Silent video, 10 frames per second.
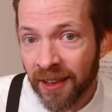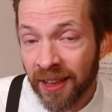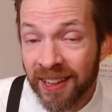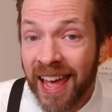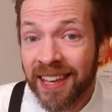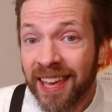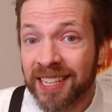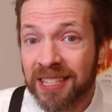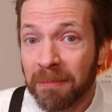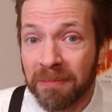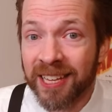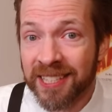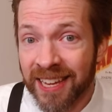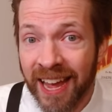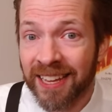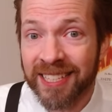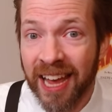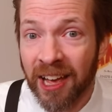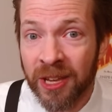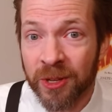And in that case, the best thing I can tell you